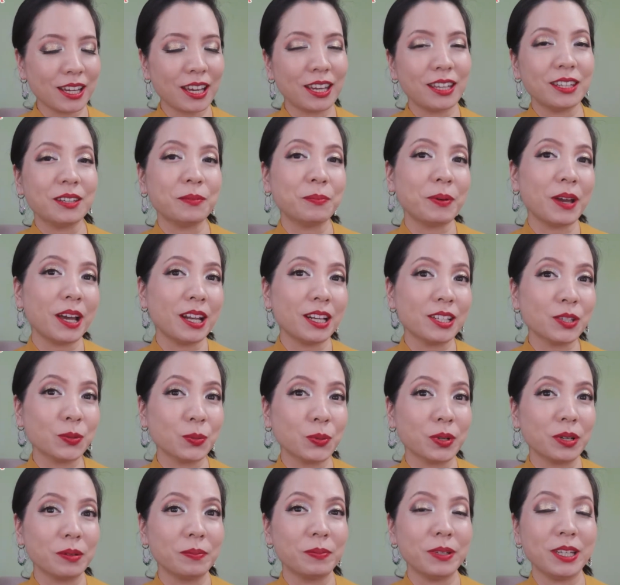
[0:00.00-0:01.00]
and the palette
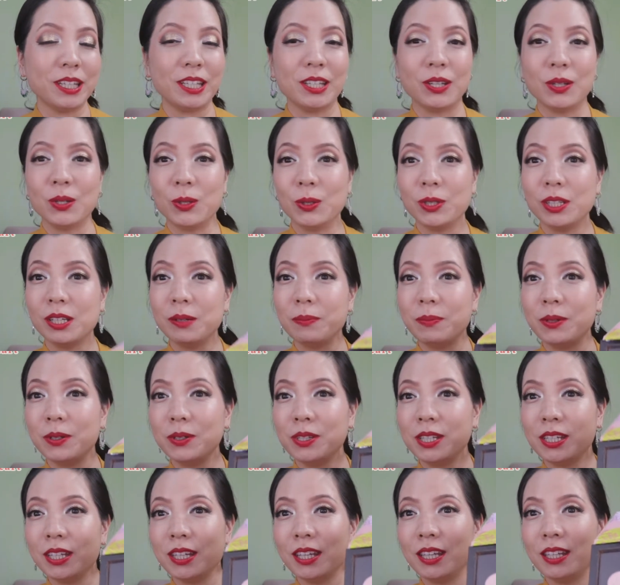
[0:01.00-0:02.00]
will be the Lunar
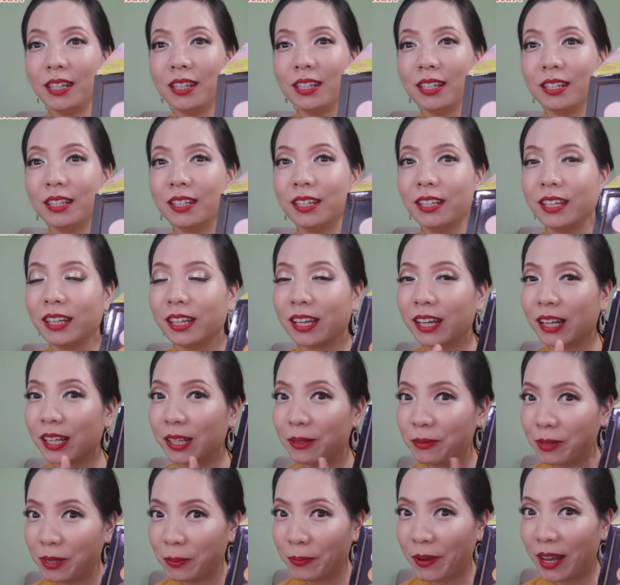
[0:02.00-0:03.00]
Beauty Internal
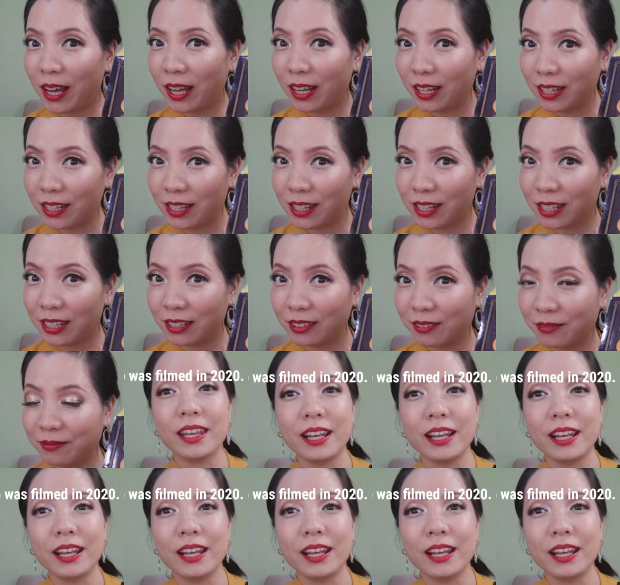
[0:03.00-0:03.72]
Eclipse palette.